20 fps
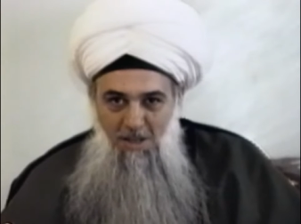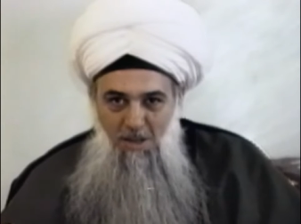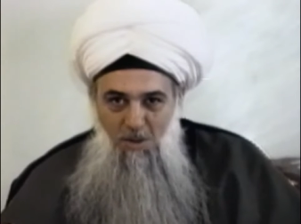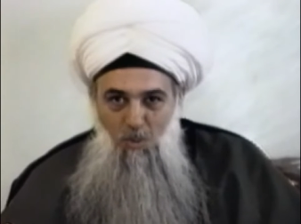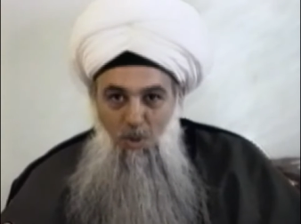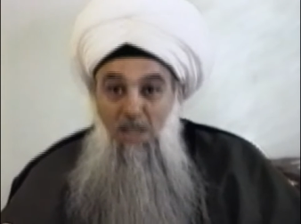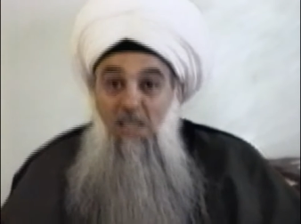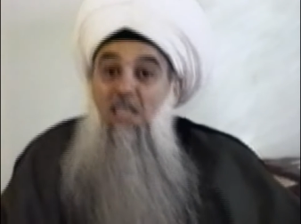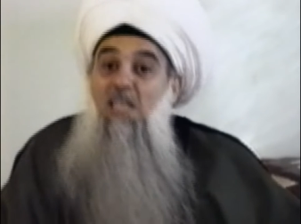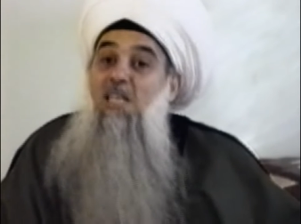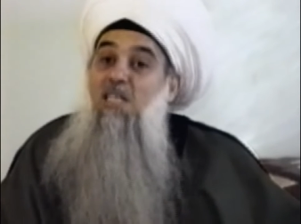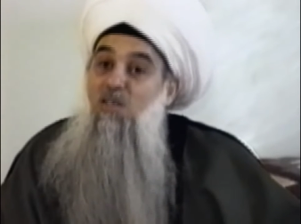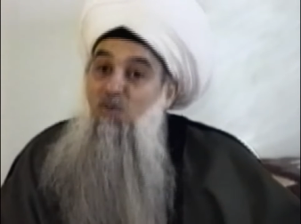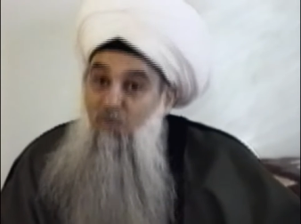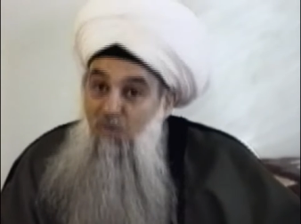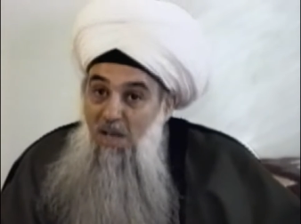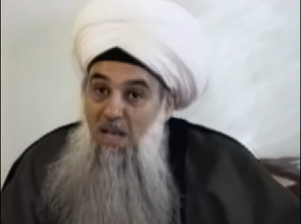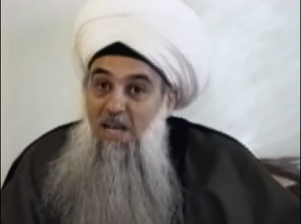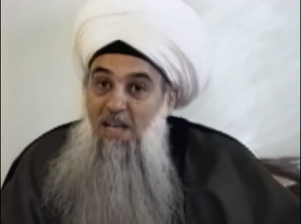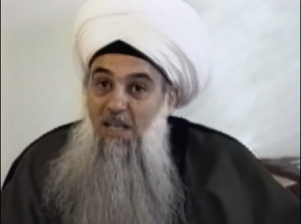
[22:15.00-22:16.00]
what he is
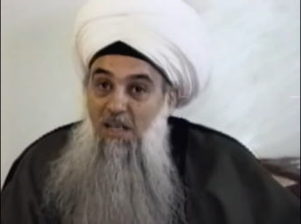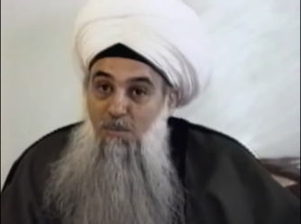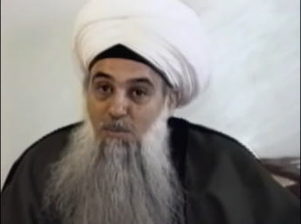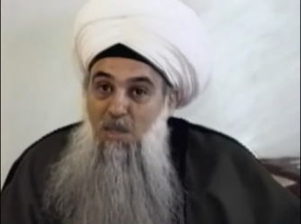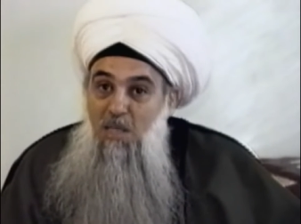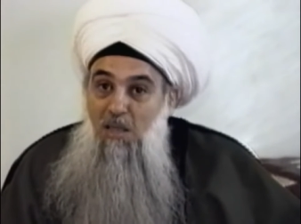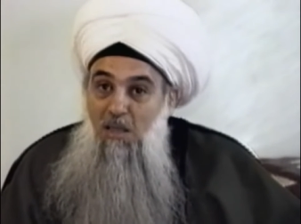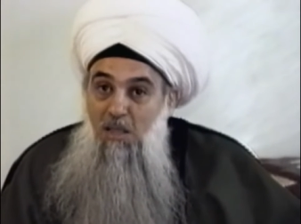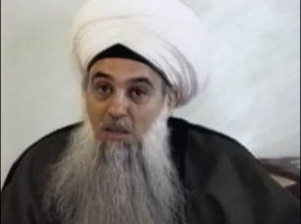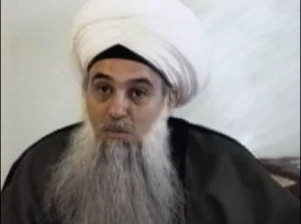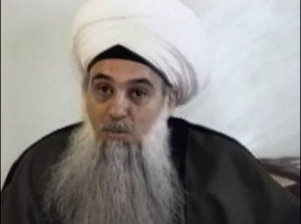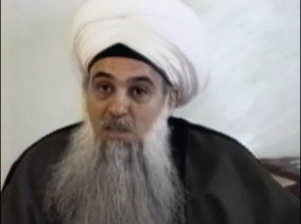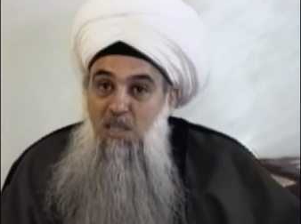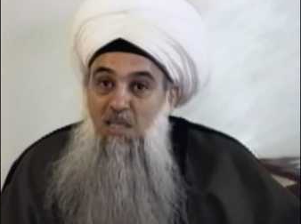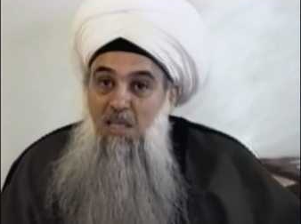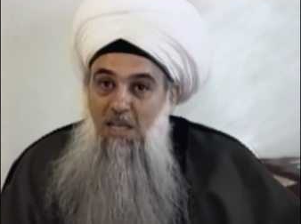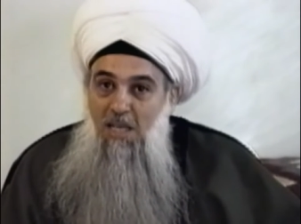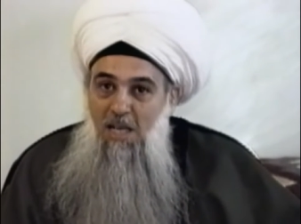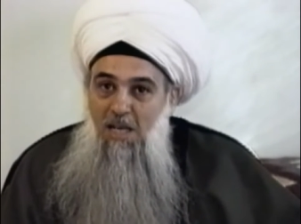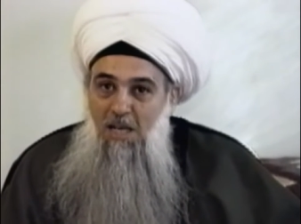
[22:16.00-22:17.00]
feeling
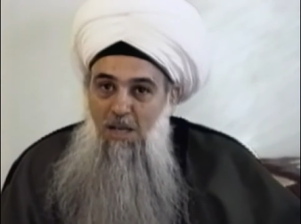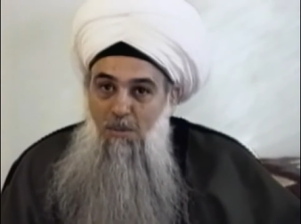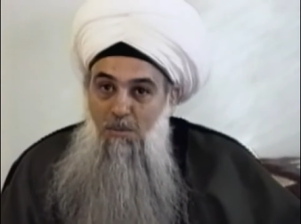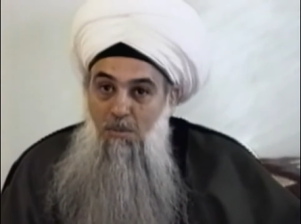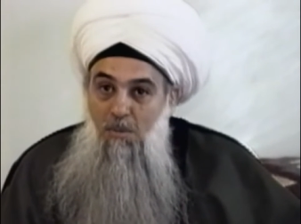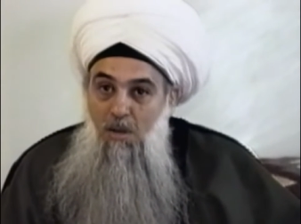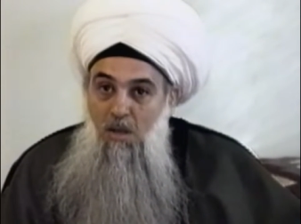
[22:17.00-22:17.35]
missing in him.